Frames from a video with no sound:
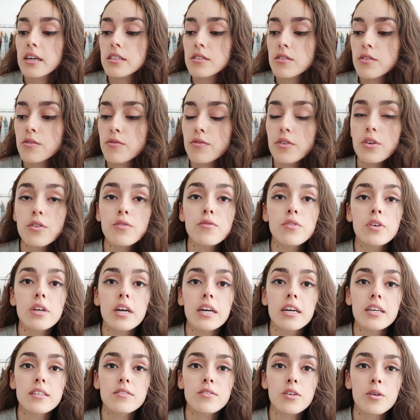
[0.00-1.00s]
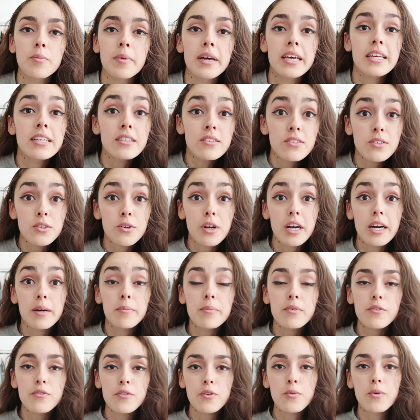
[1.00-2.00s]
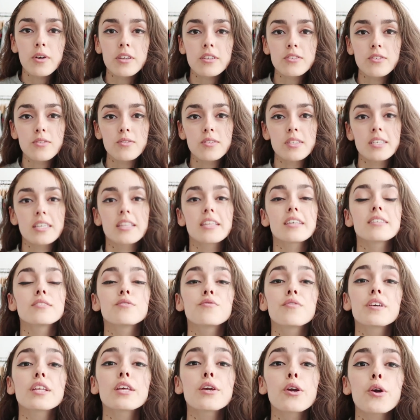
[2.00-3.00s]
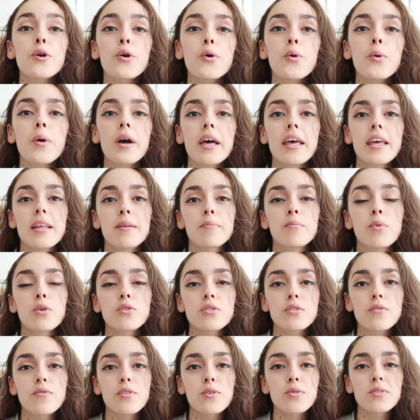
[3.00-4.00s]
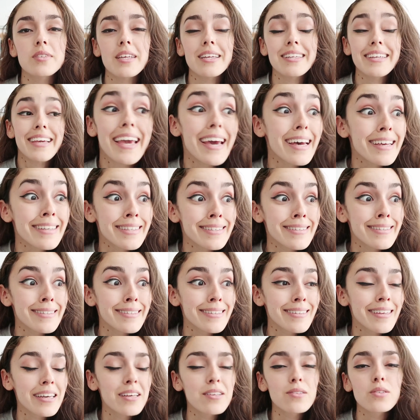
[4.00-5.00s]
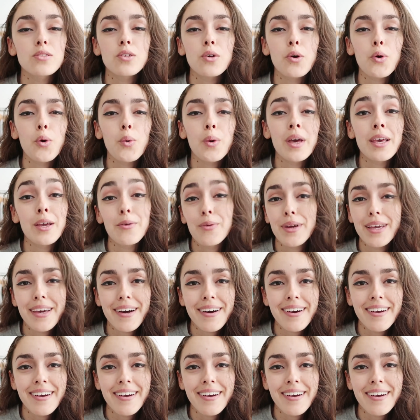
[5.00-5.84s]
asked a few of you guys on my Instagram if you wanted to see this video, and most of you said yes, so here we